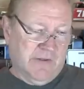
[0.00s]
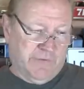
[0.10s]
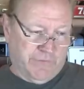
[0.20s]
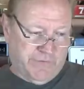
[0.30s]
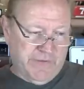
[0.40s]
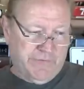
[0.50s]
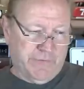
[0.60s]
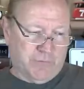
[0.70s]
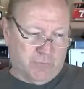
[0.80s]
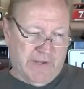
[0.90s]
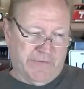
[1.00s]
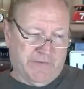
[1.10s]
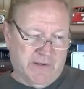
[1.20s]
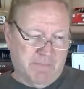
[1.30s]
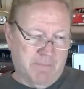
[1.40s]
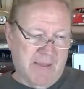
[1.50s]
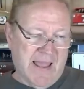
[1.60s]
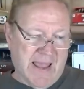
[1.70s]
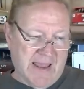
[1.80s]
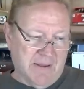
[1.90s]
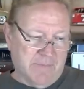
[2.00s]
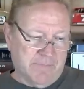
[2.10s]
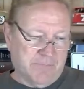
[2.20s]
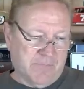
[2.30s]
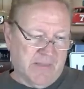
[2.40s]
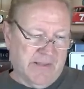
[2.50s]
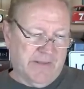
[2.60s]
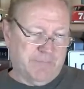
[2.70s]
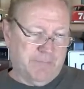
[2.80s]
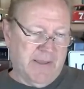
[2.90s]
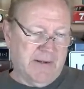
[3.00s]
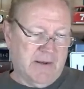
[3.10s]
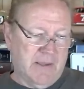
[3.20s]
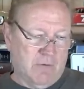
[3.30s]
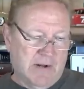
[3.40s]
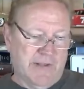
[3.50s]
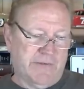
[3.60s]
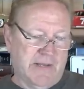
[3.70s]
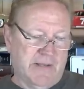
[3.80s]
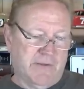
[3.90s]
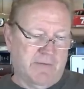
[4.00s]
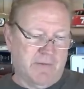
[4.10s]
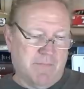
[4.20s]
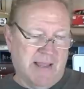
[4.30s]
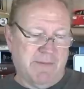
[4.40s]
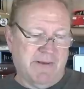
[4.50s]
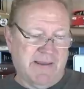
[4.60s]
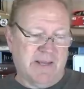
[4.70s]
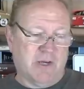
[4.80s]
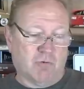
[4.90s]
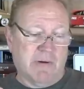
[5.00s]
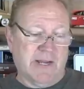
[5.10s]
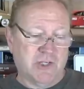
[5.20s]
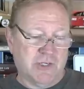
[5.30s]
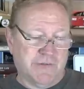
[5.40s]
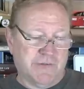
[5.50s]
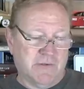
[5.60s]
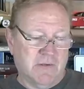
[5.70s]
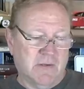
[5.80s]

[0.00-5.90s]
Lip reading: So since he was arrested in May, he's been a resident of the Miami-Dade Corrections